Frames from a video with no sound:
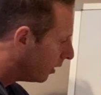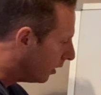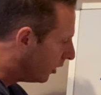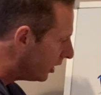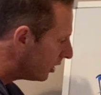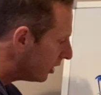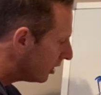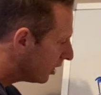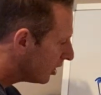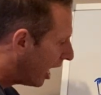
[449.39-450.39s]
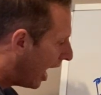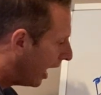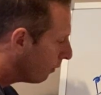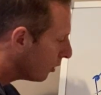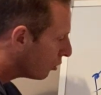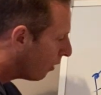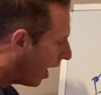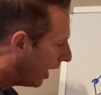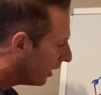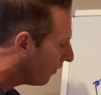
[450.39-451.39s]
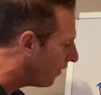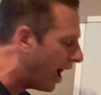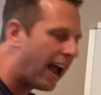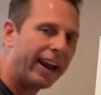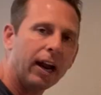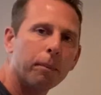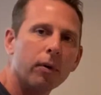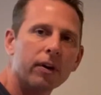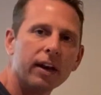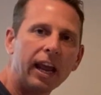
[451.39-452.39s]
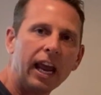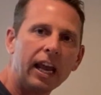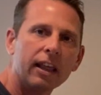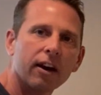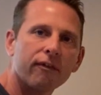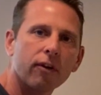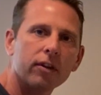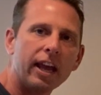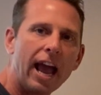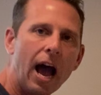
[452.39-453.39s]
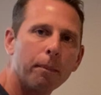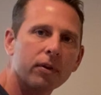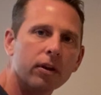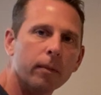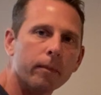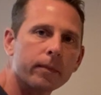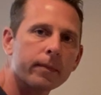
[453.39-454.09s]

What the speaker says: This is the side we're trying to find. I'll put an A there for the apothem.